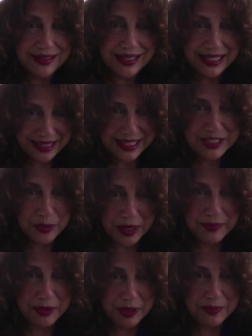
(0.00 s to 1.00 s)
And that's what
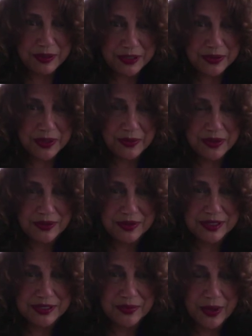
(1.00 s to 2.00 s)
I'm going to be doing with you
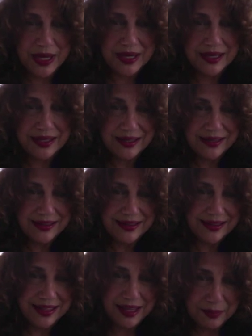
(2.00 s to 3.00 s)
this week.
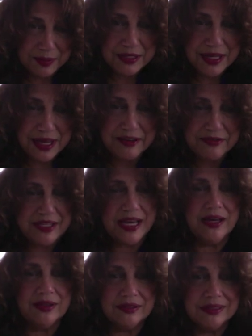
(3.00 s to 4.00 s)
The upside of
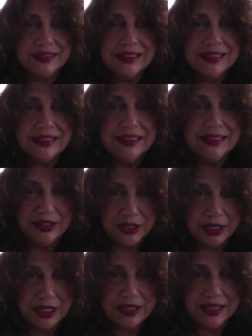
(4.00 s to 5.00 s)
down.
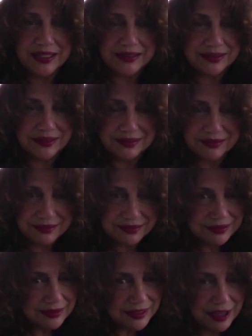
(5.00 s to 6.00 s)
Look at the
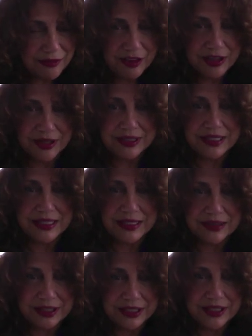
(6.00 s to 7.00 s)

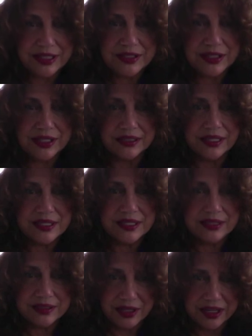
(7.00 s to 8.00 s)
difficulty. Look at the
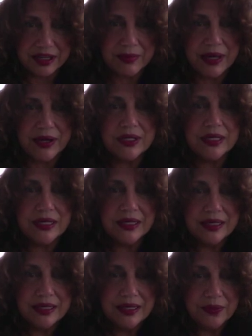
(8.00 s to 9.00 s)
darkness. Talk about
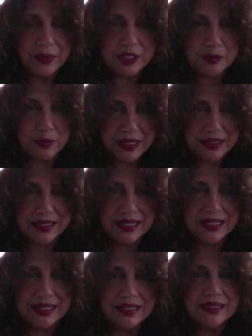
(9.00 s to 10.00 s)
what's being
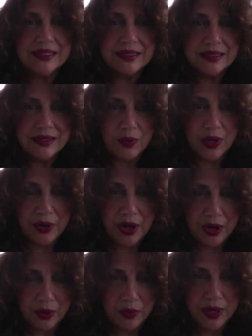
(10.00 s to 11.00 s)
done. Where
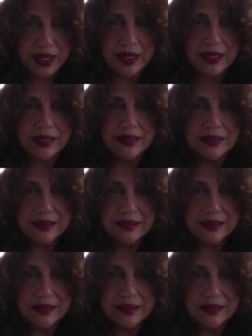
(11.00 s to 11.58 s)
are we?